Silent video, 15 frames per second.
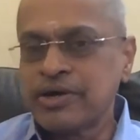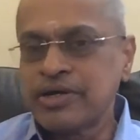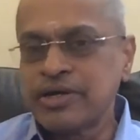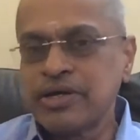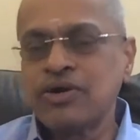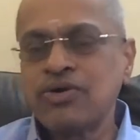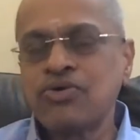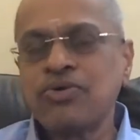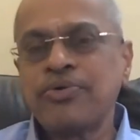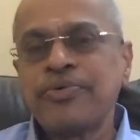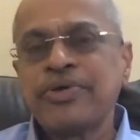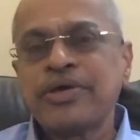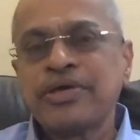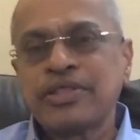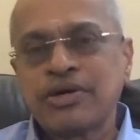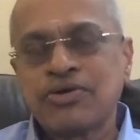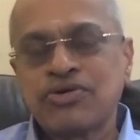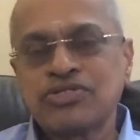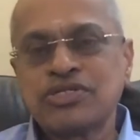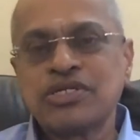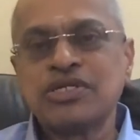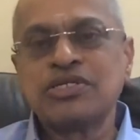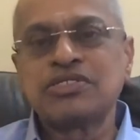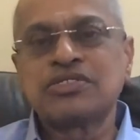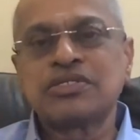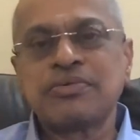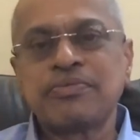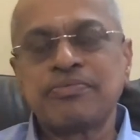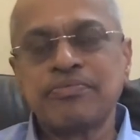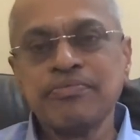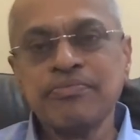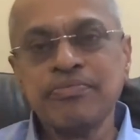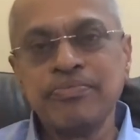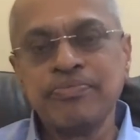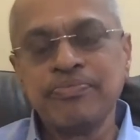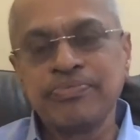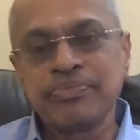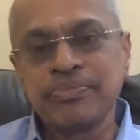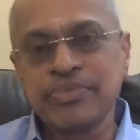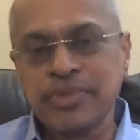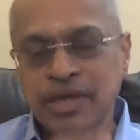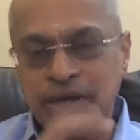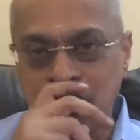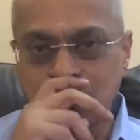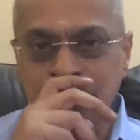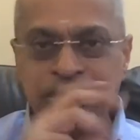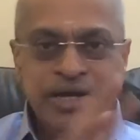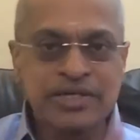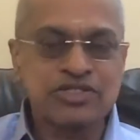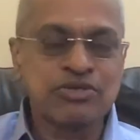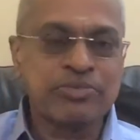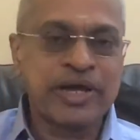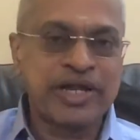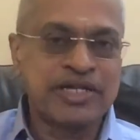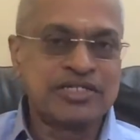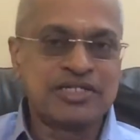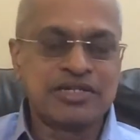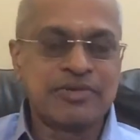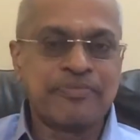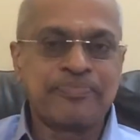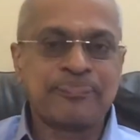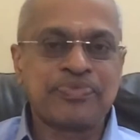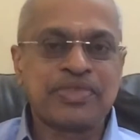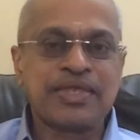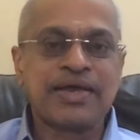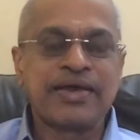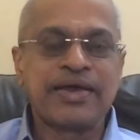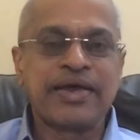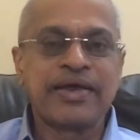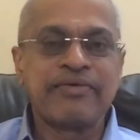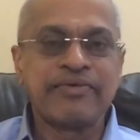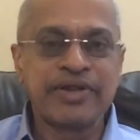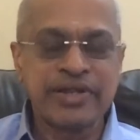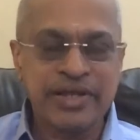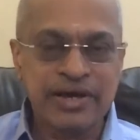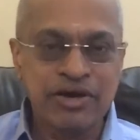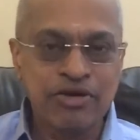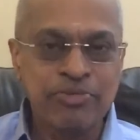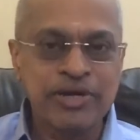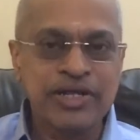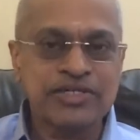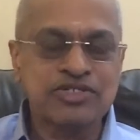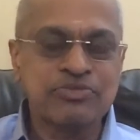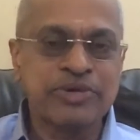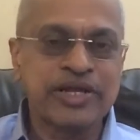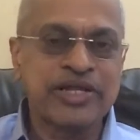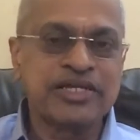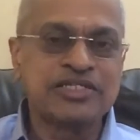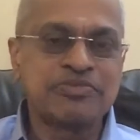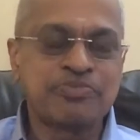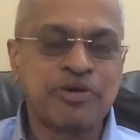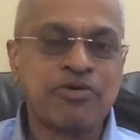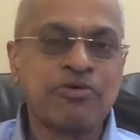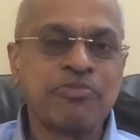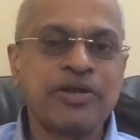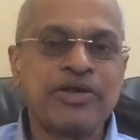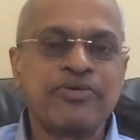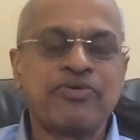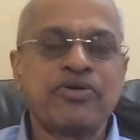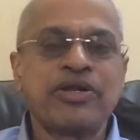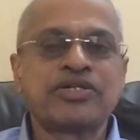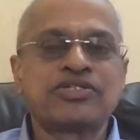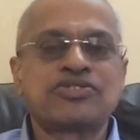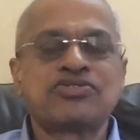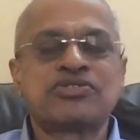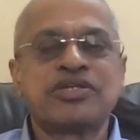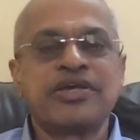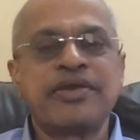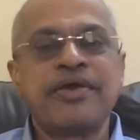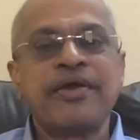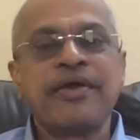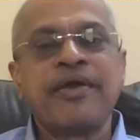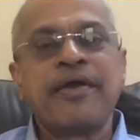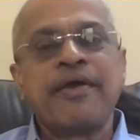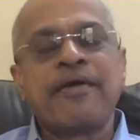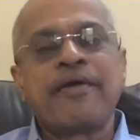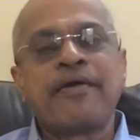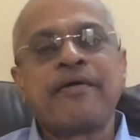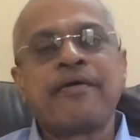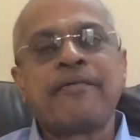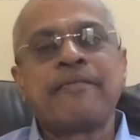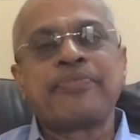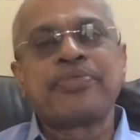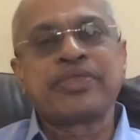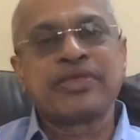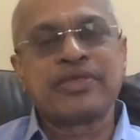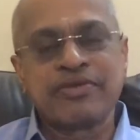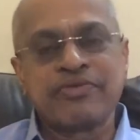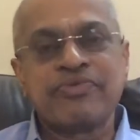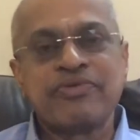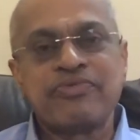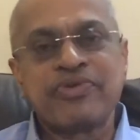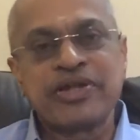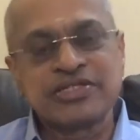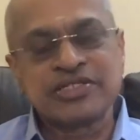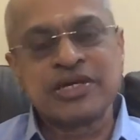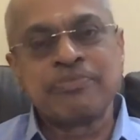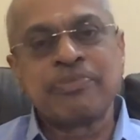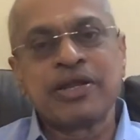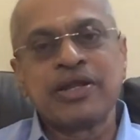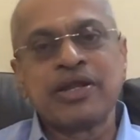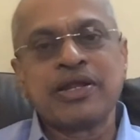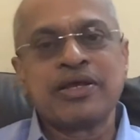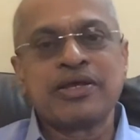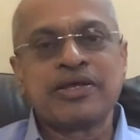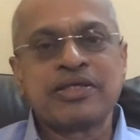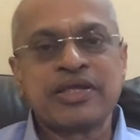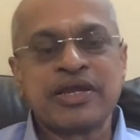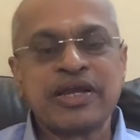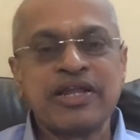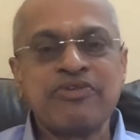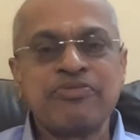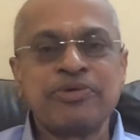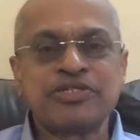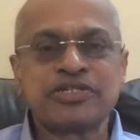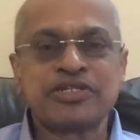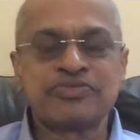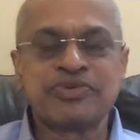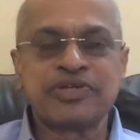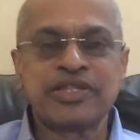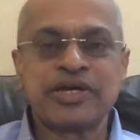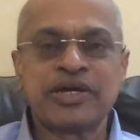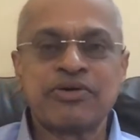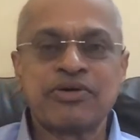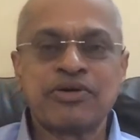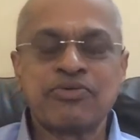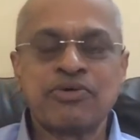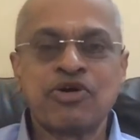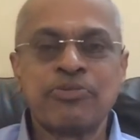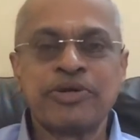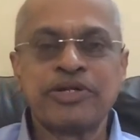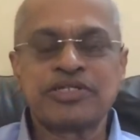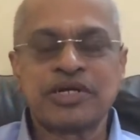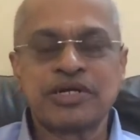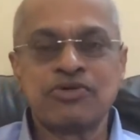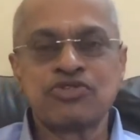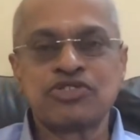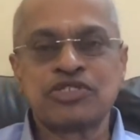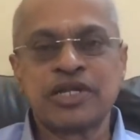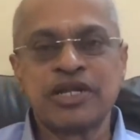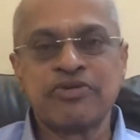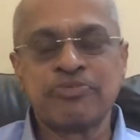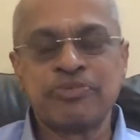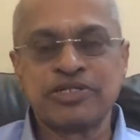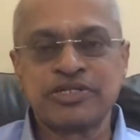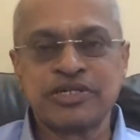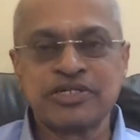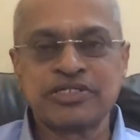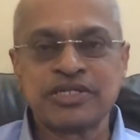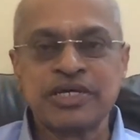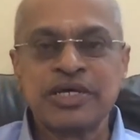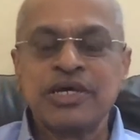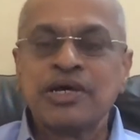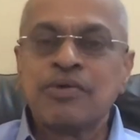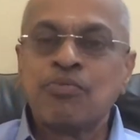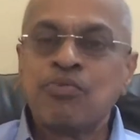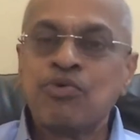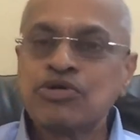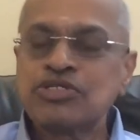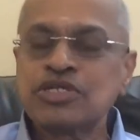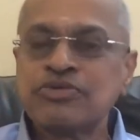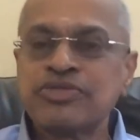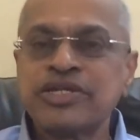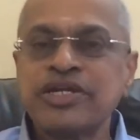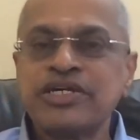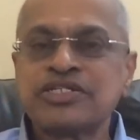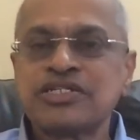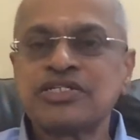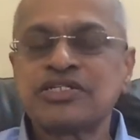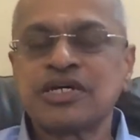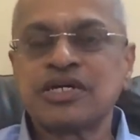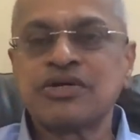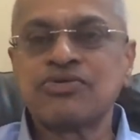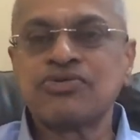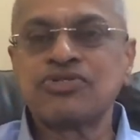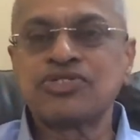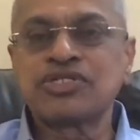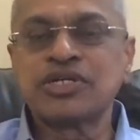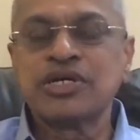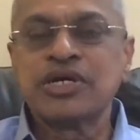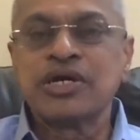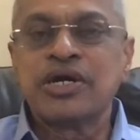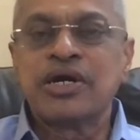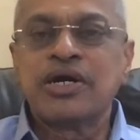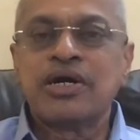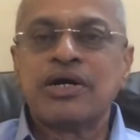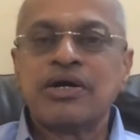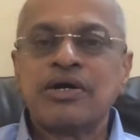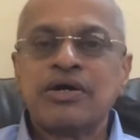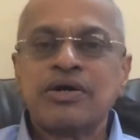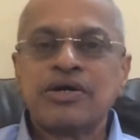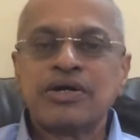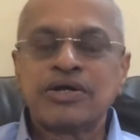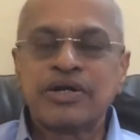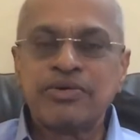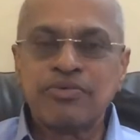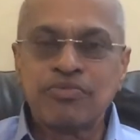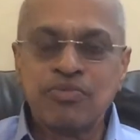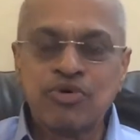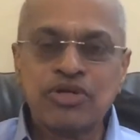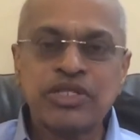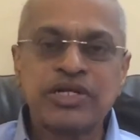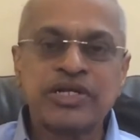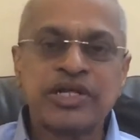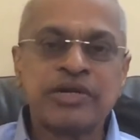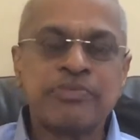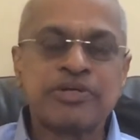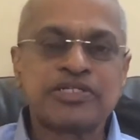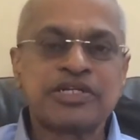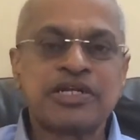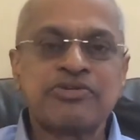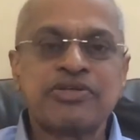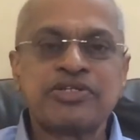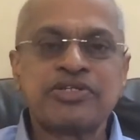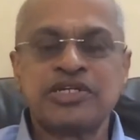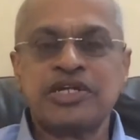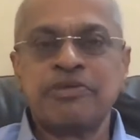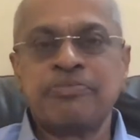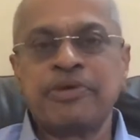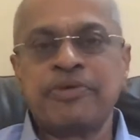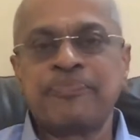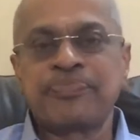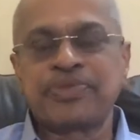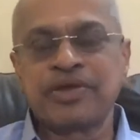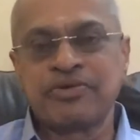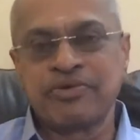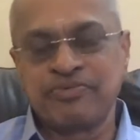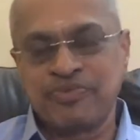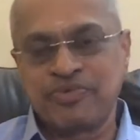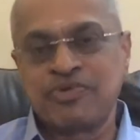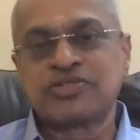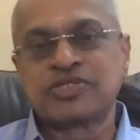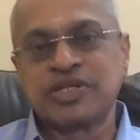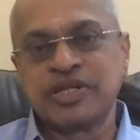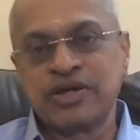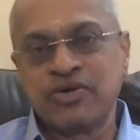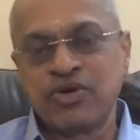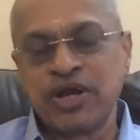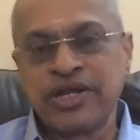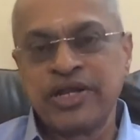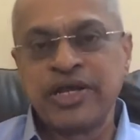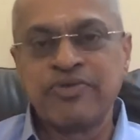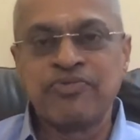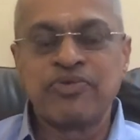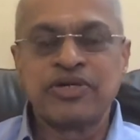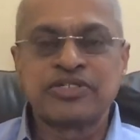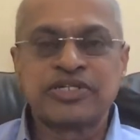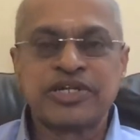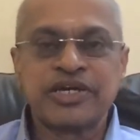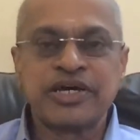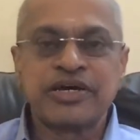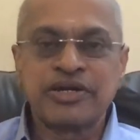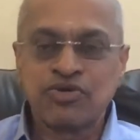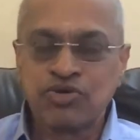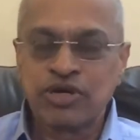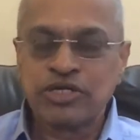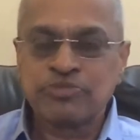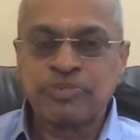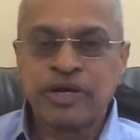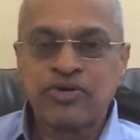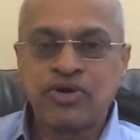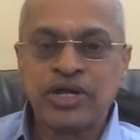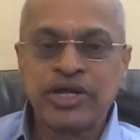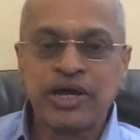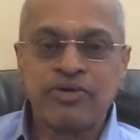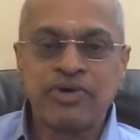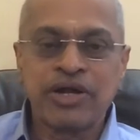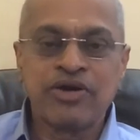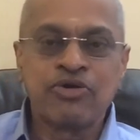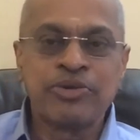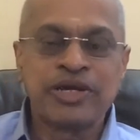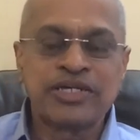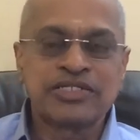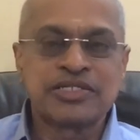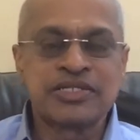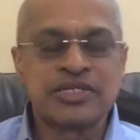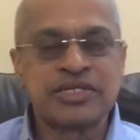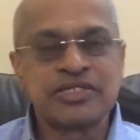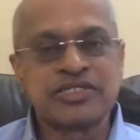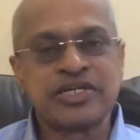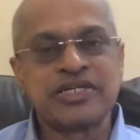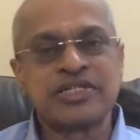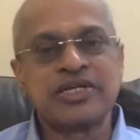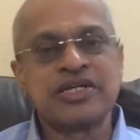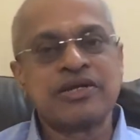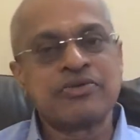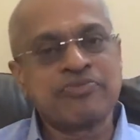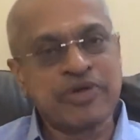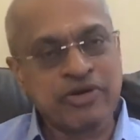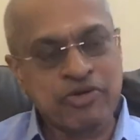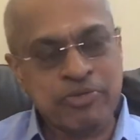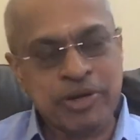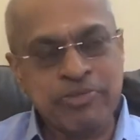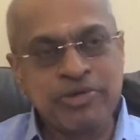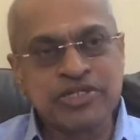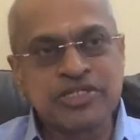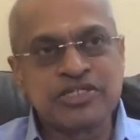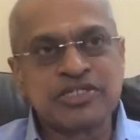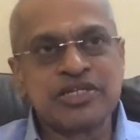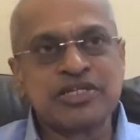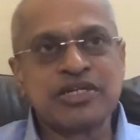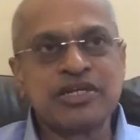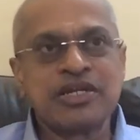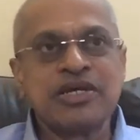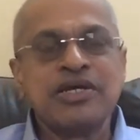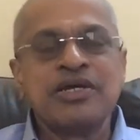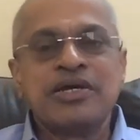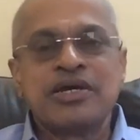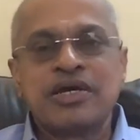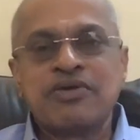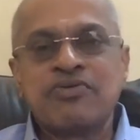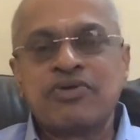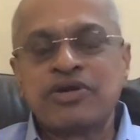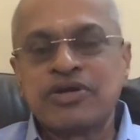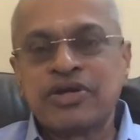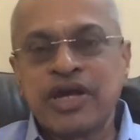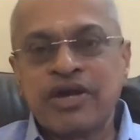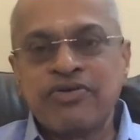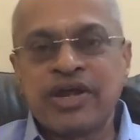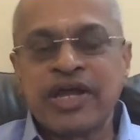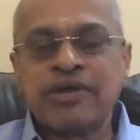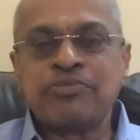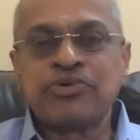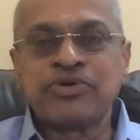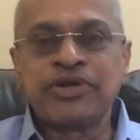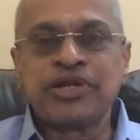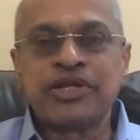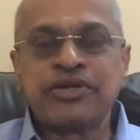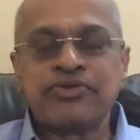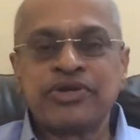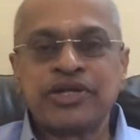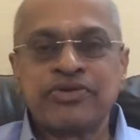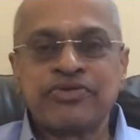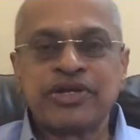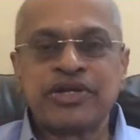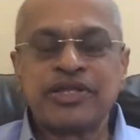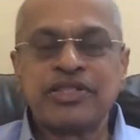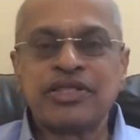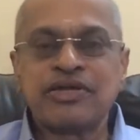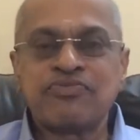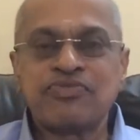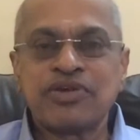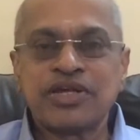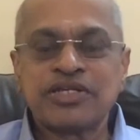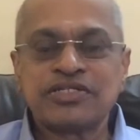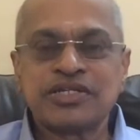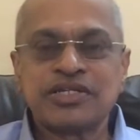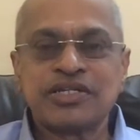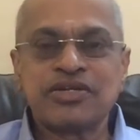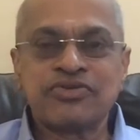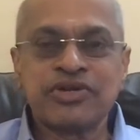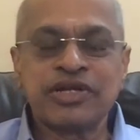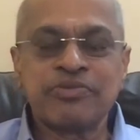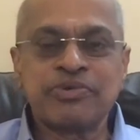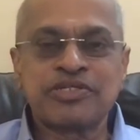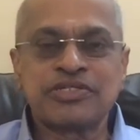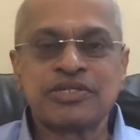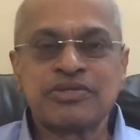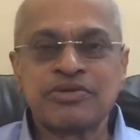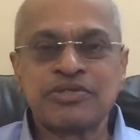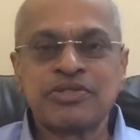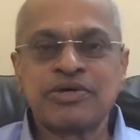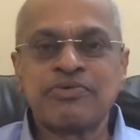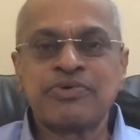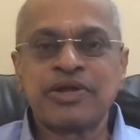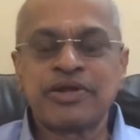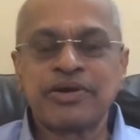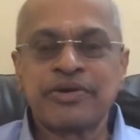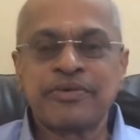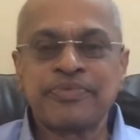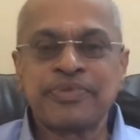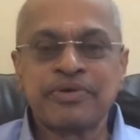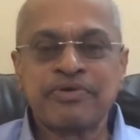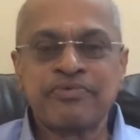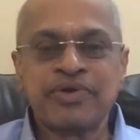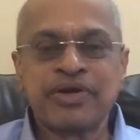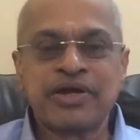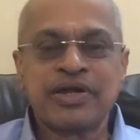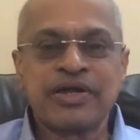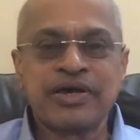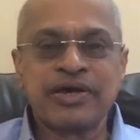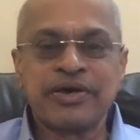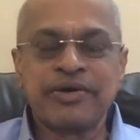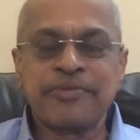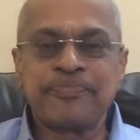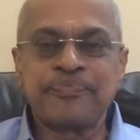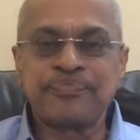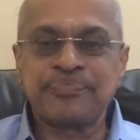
Now the question is, the government has to manage it. When the government has to manage, probably one has to see. See, for example, the relief measures. When the governments announced relief measures, most of the nations announced uh, more than 10% of the GDP. Because only day yesterday or 2 days back only, our government has said that, or our prime minister said that he wanted to have a rhyme 2020. Therefore, he said that 20% we are